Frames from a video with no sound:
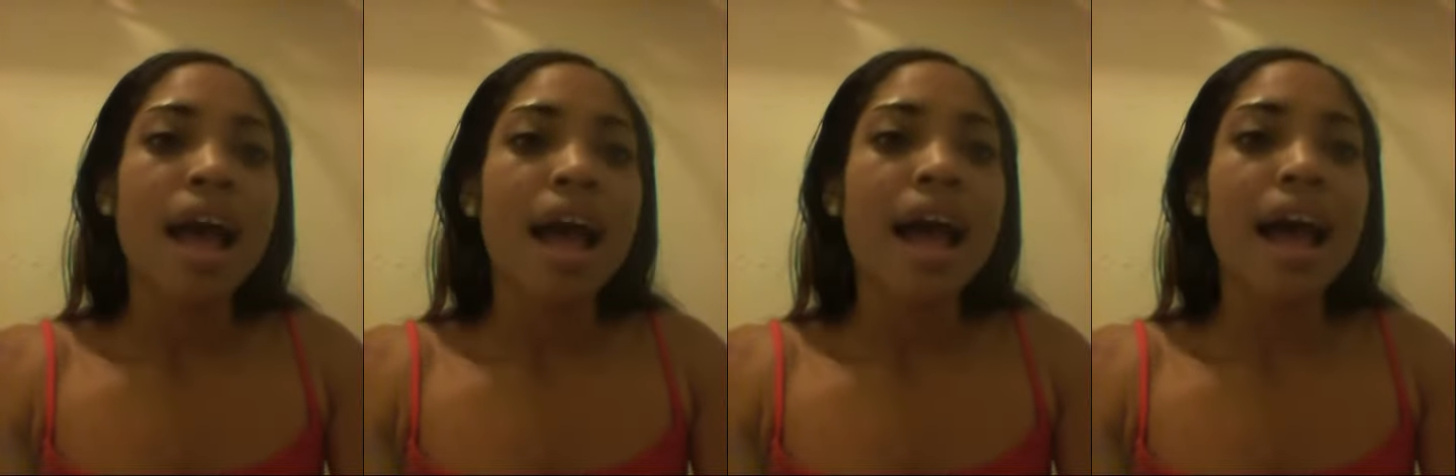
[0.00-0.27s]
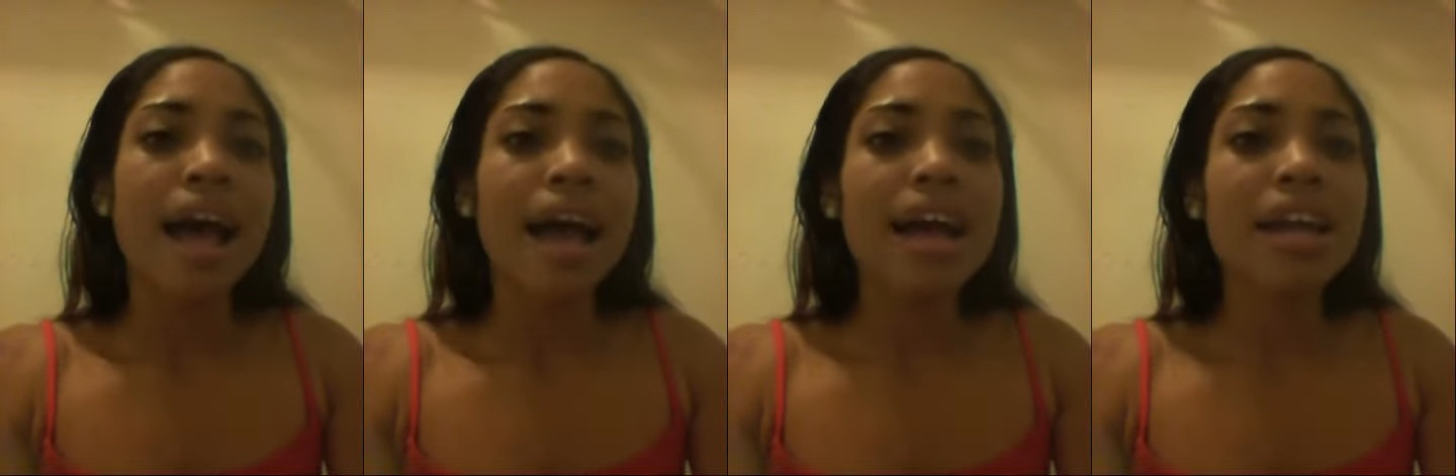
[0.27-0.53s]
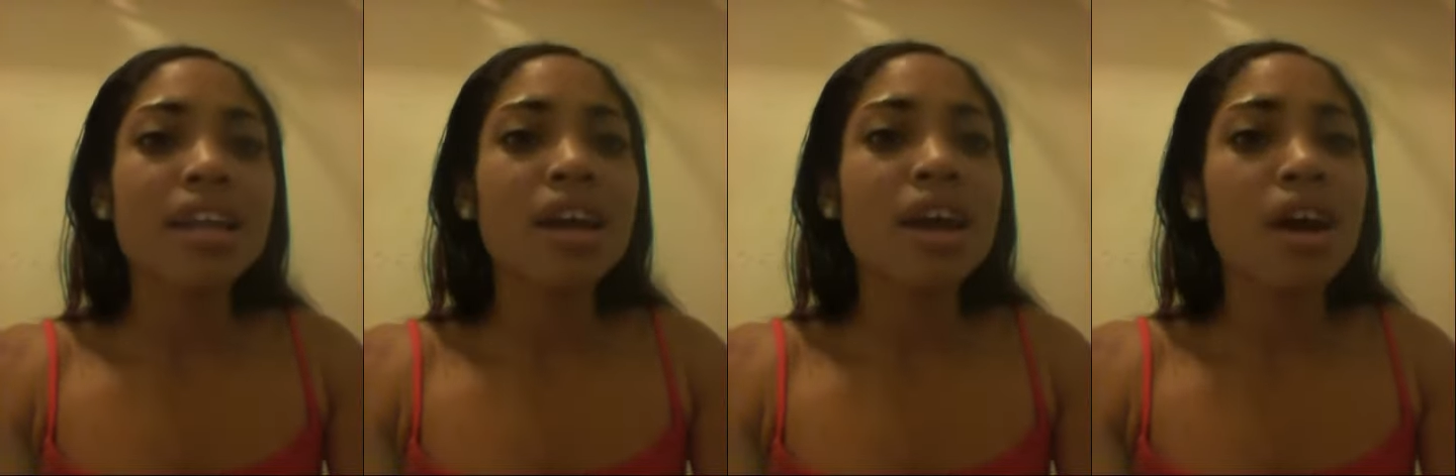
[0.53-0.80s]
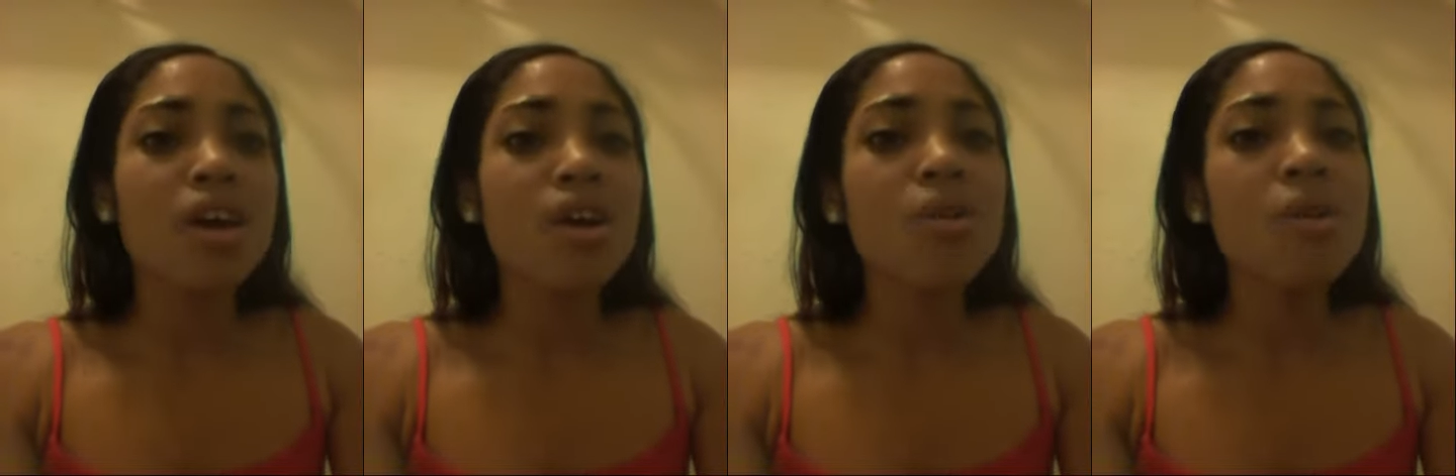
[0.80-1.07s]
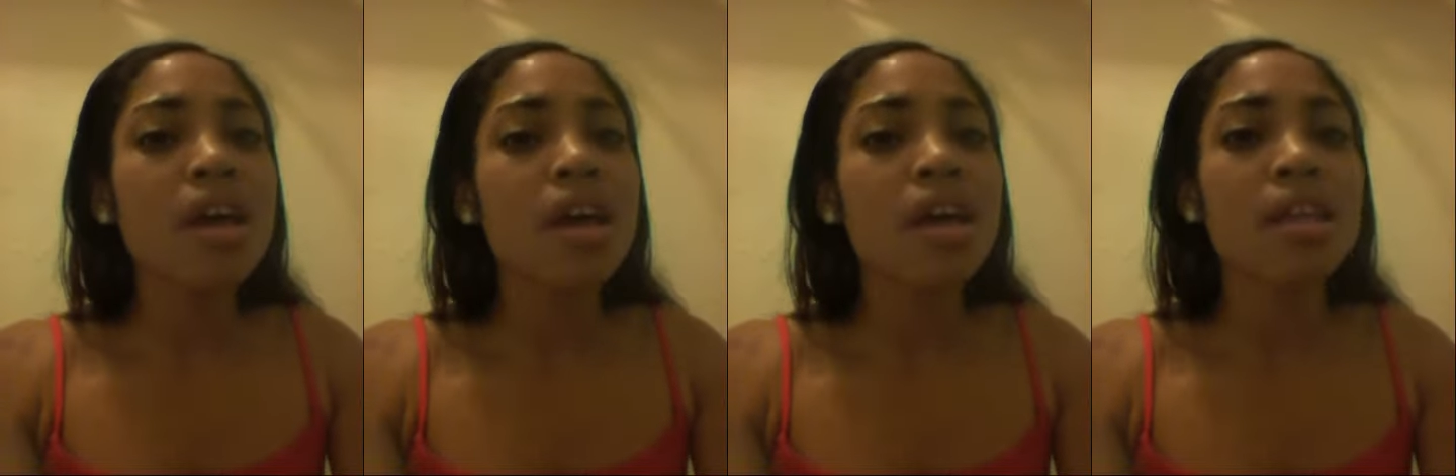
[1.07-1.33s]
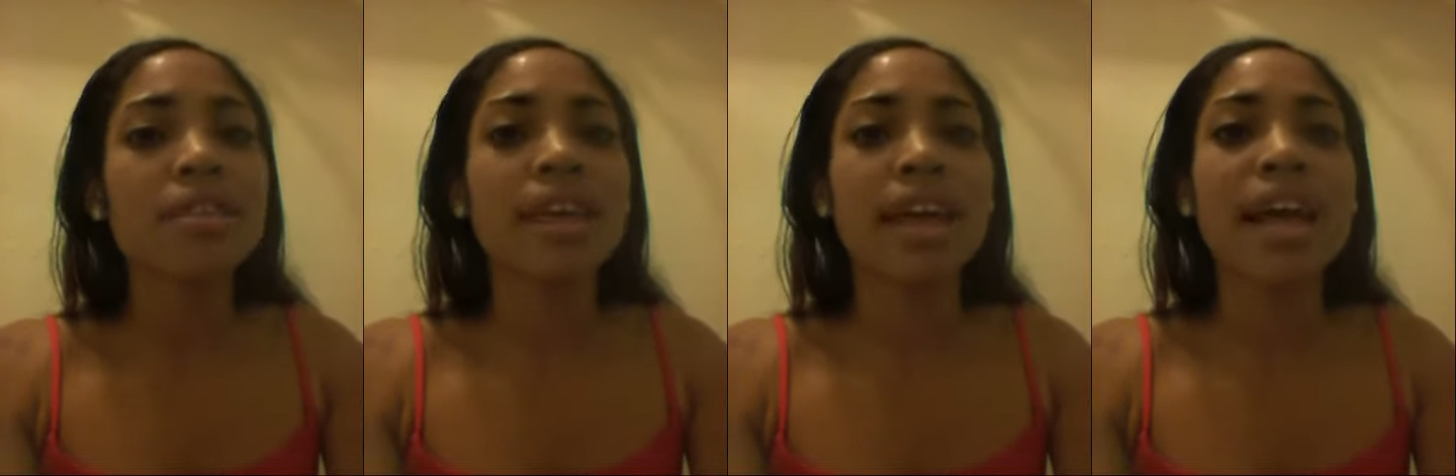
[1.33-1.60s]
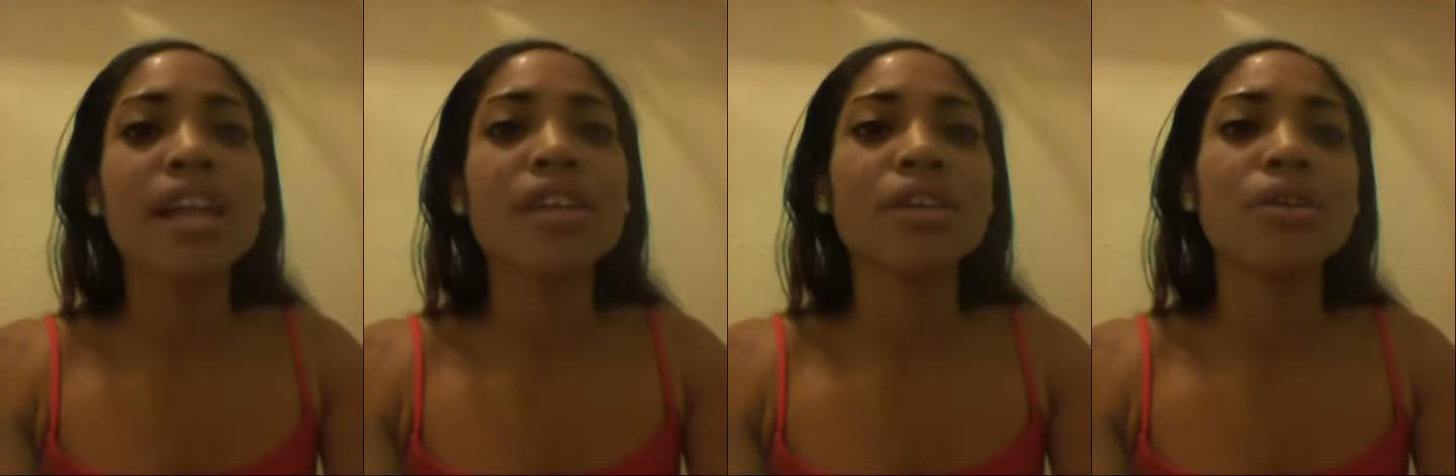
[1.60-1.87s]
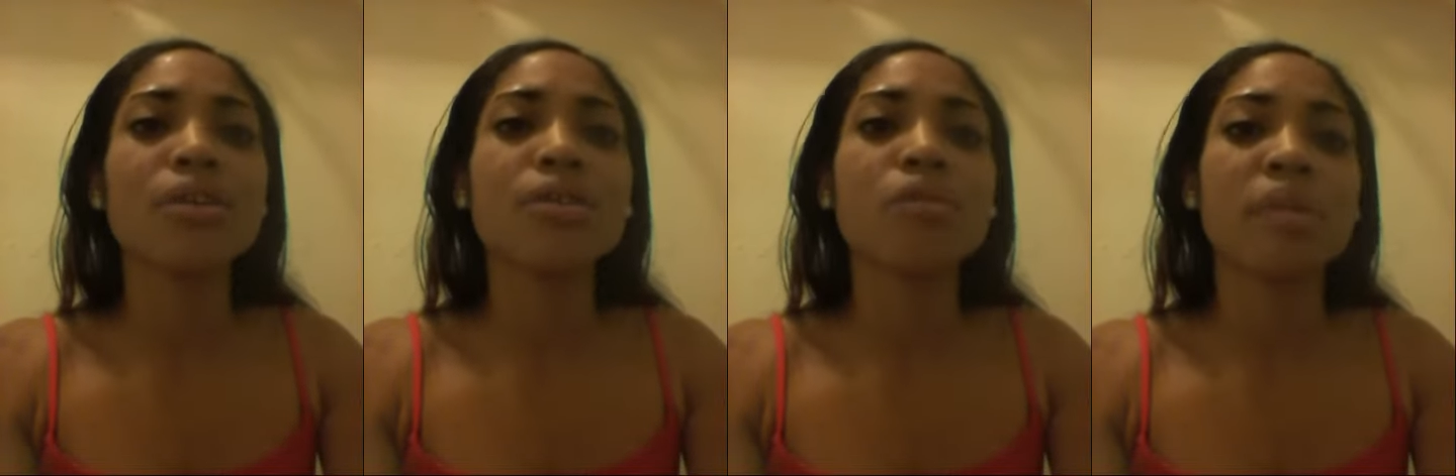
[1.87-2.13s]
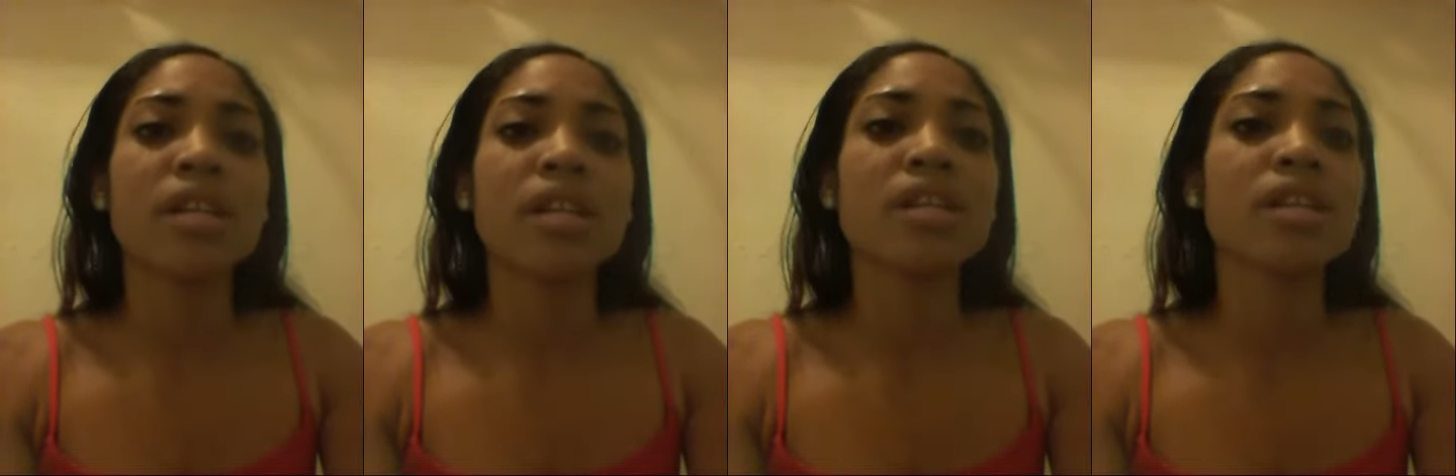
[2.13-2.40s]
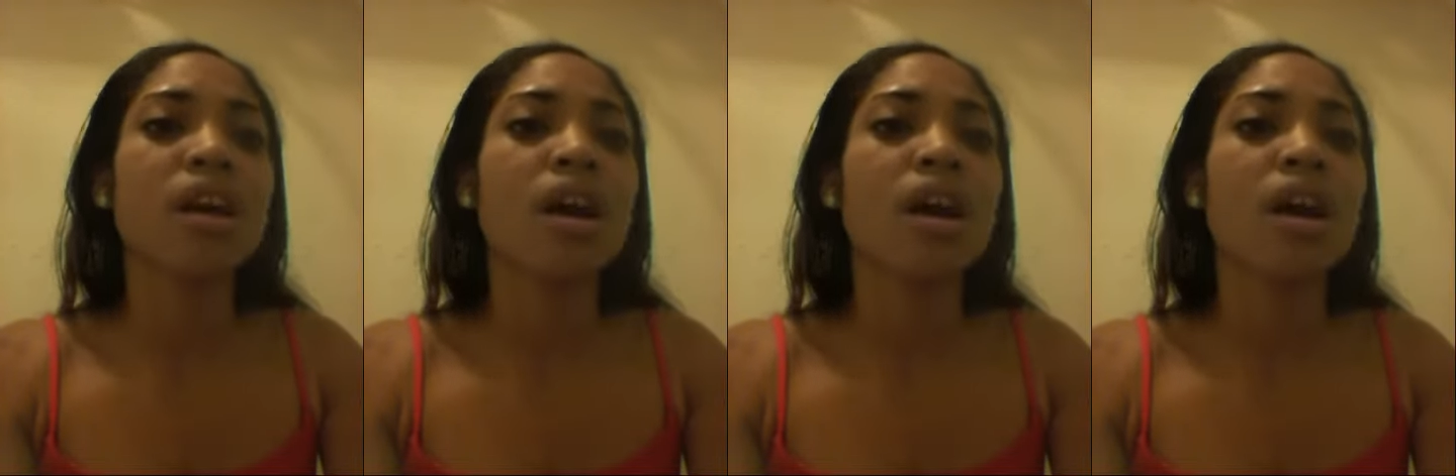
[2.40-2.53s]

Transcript: I know that you've been